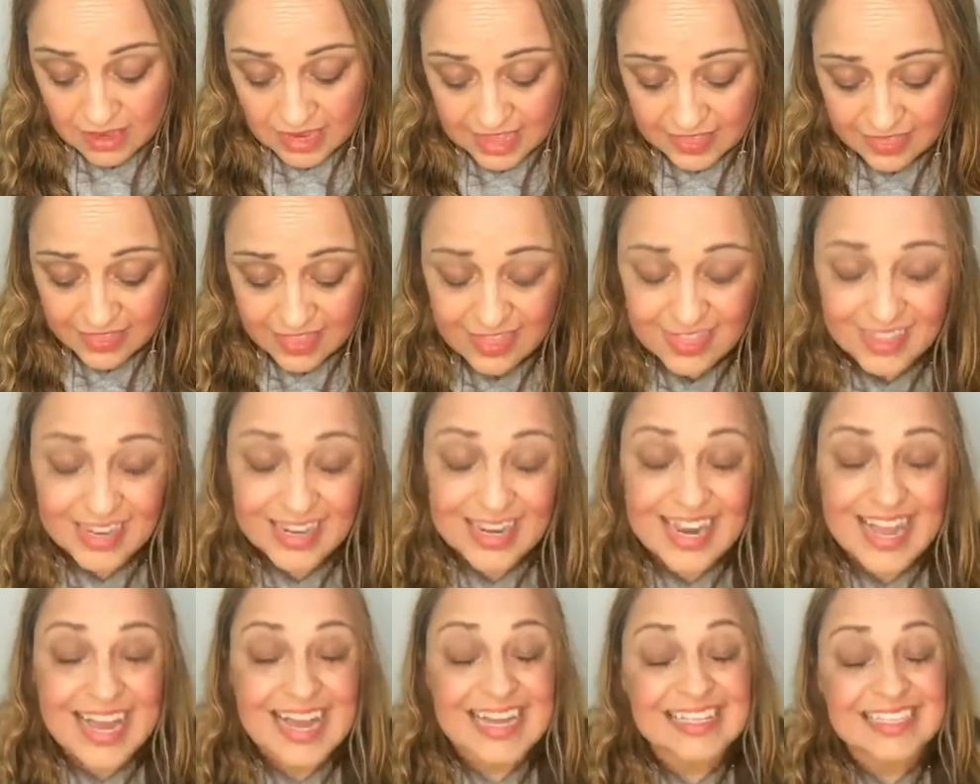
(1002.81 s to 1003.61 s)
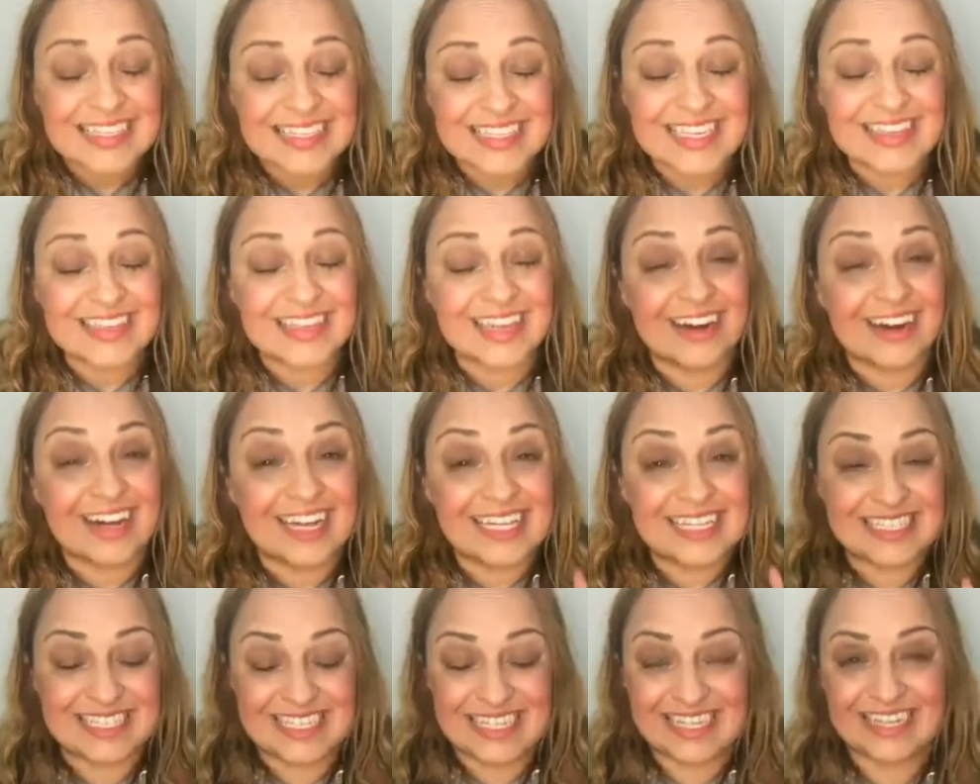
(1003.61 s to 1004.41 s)
And then the last thing that
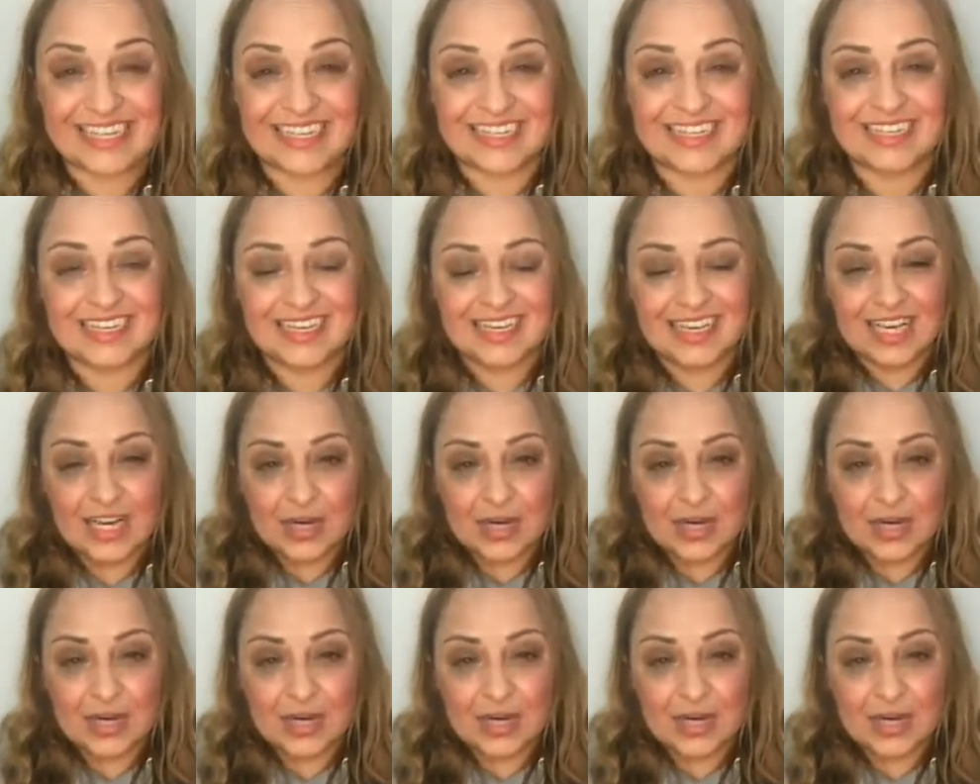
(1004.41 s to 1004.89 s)
I did,